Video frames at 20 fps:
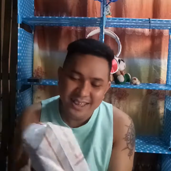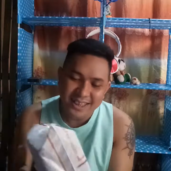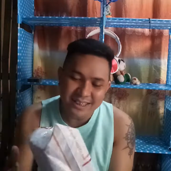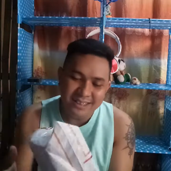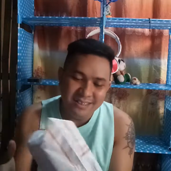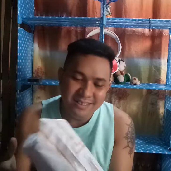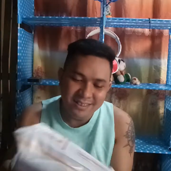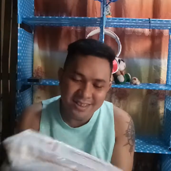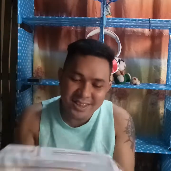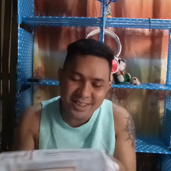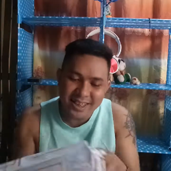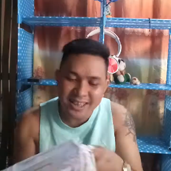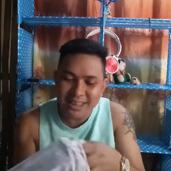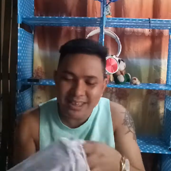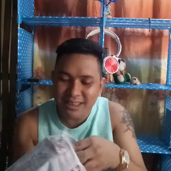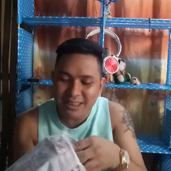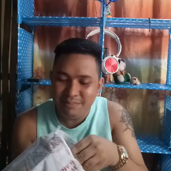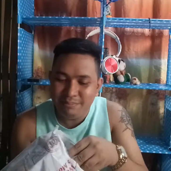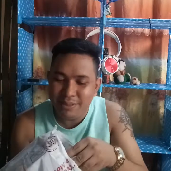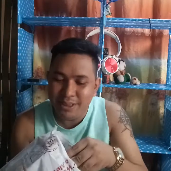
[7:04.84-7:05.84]
it looks
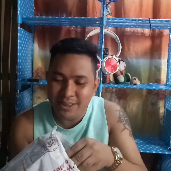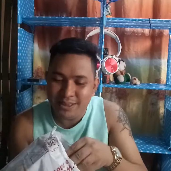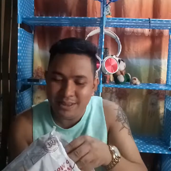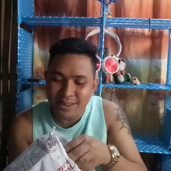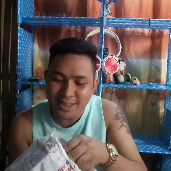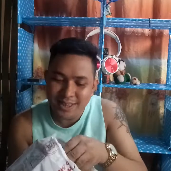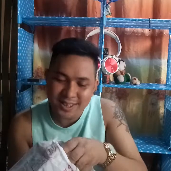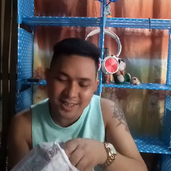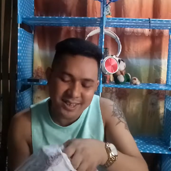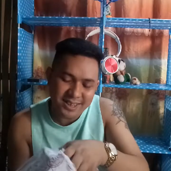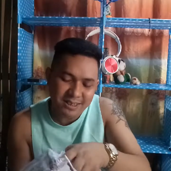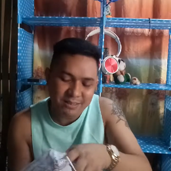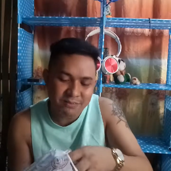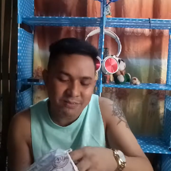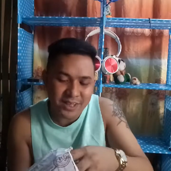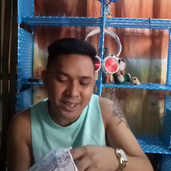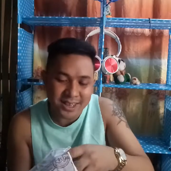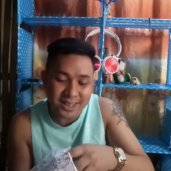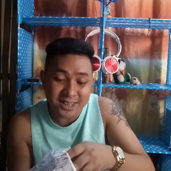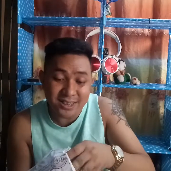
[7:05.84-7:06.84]
tiny, but this in
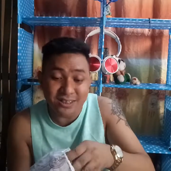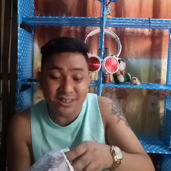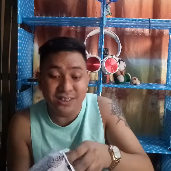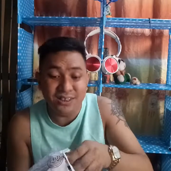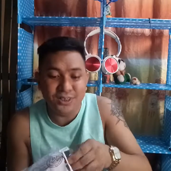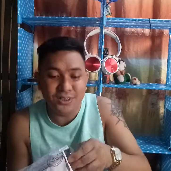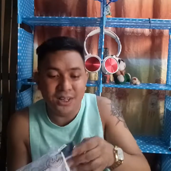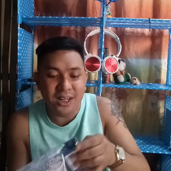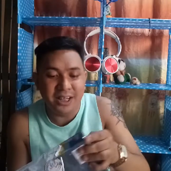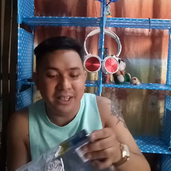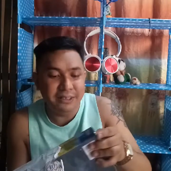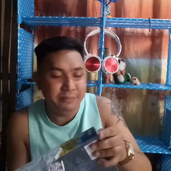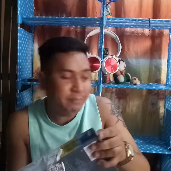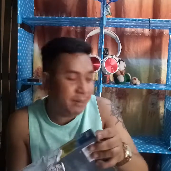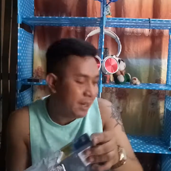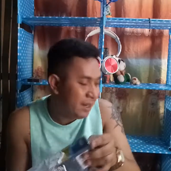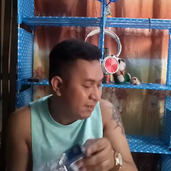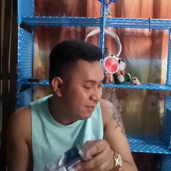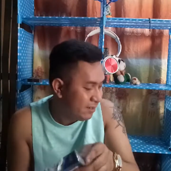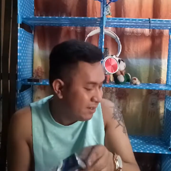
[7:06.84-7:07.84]
fact is also
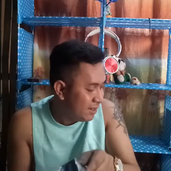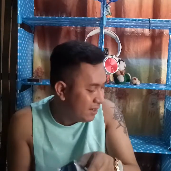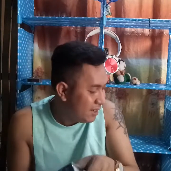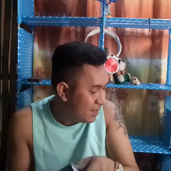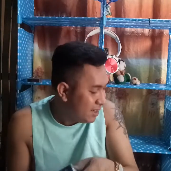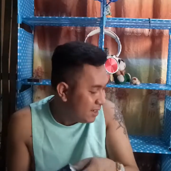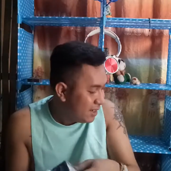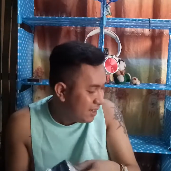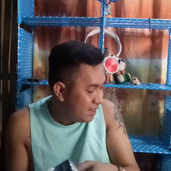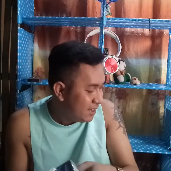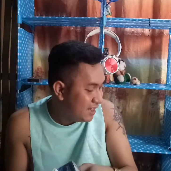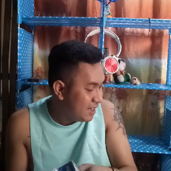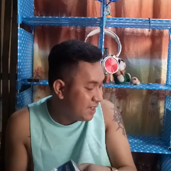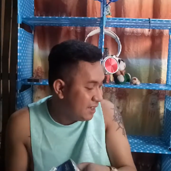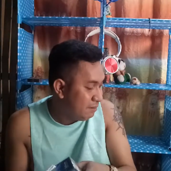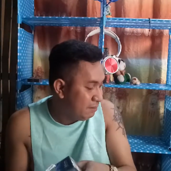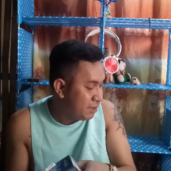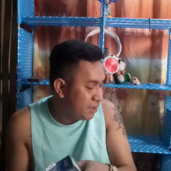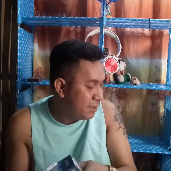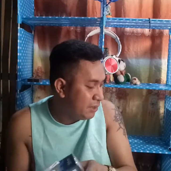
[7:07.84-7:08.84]
hardbound. The
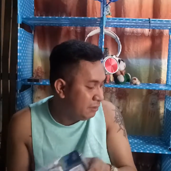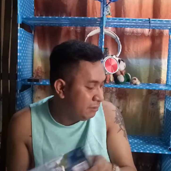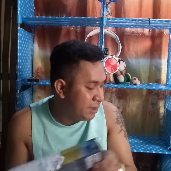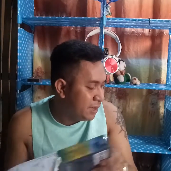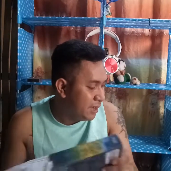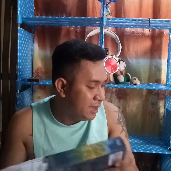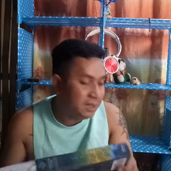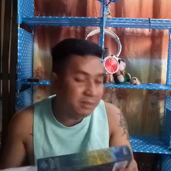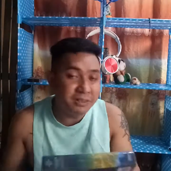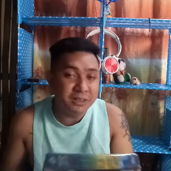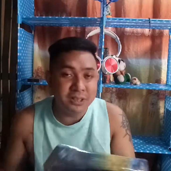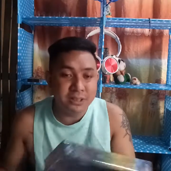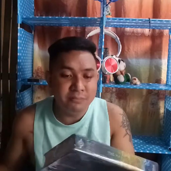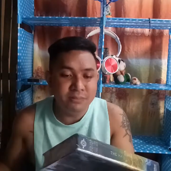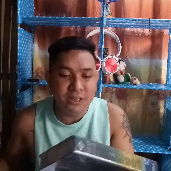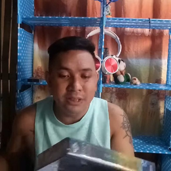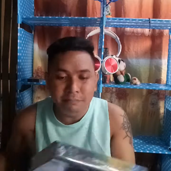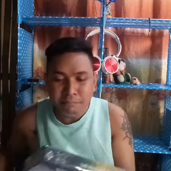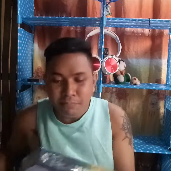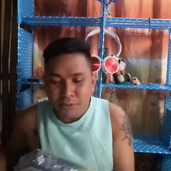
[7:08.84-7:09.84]
same story with the Heroes of
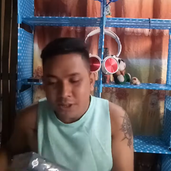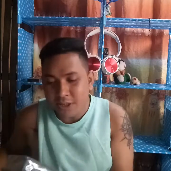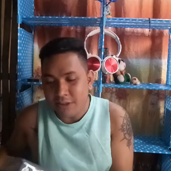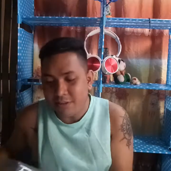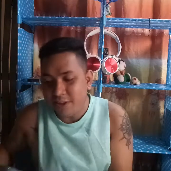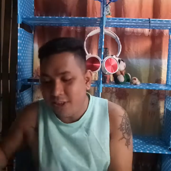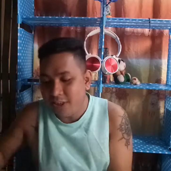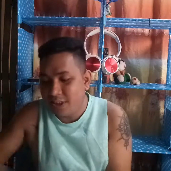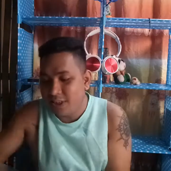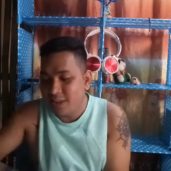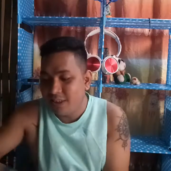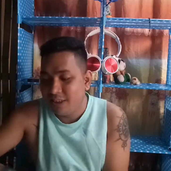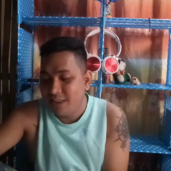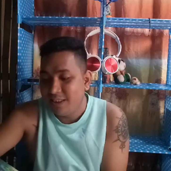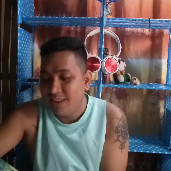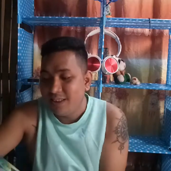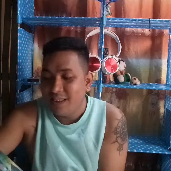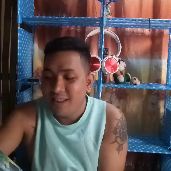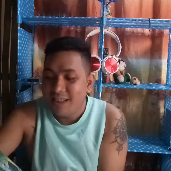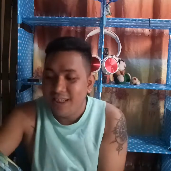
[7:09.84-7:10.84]
Olympus series
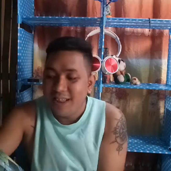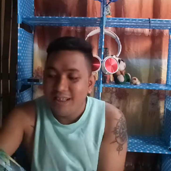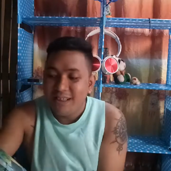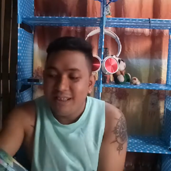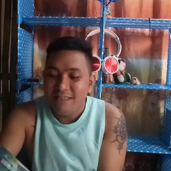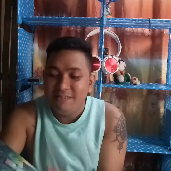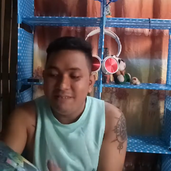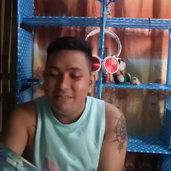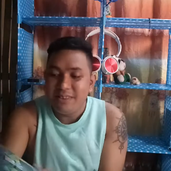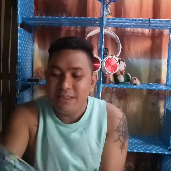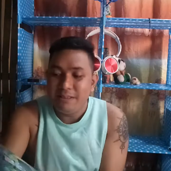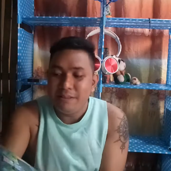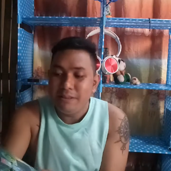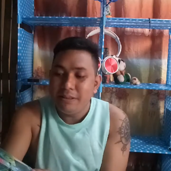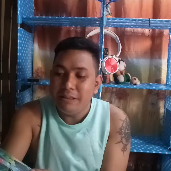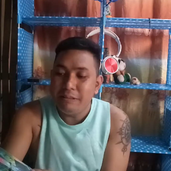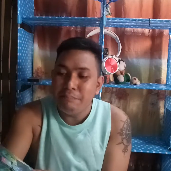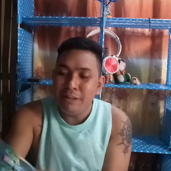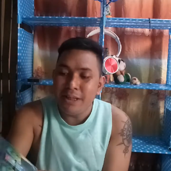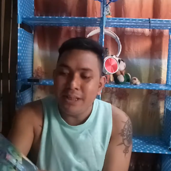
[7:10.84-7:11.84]

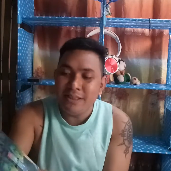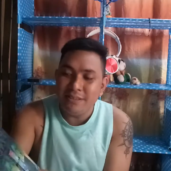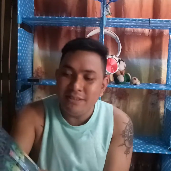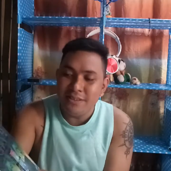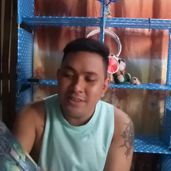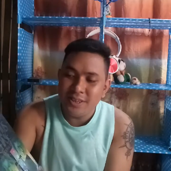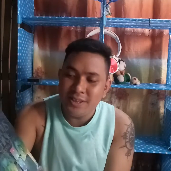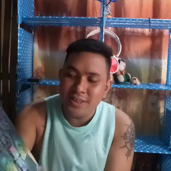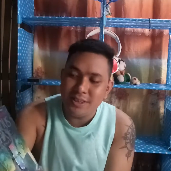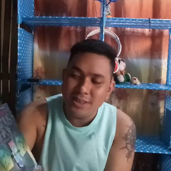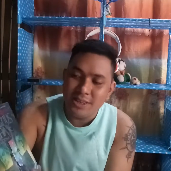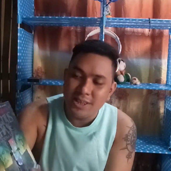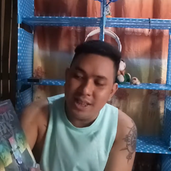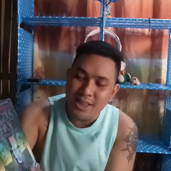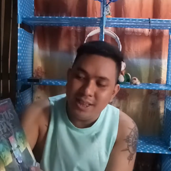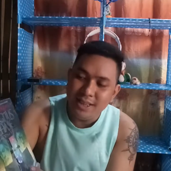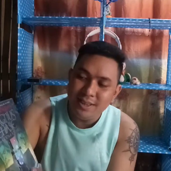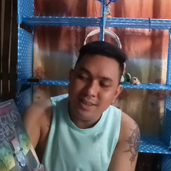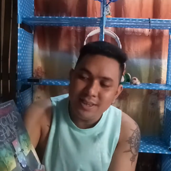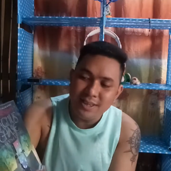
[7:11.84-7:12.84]
the Magnus
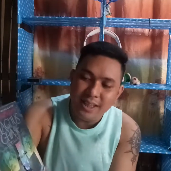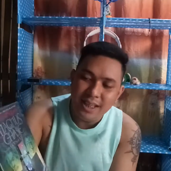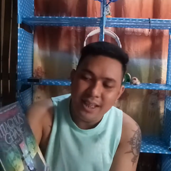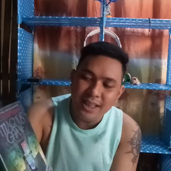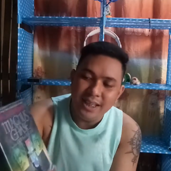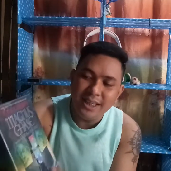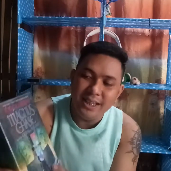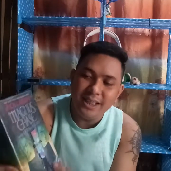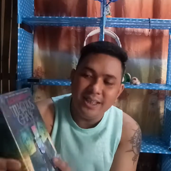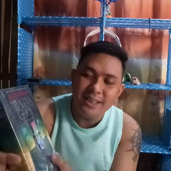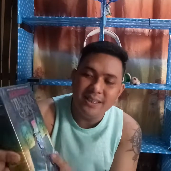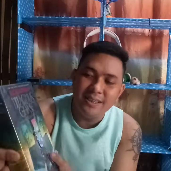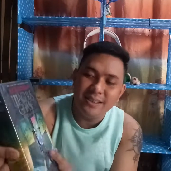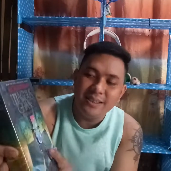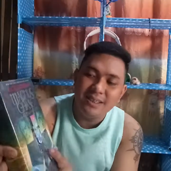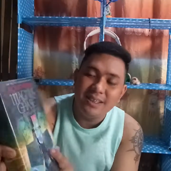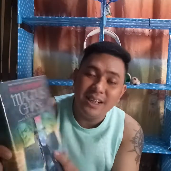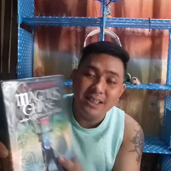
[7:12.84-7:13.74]
Chase and the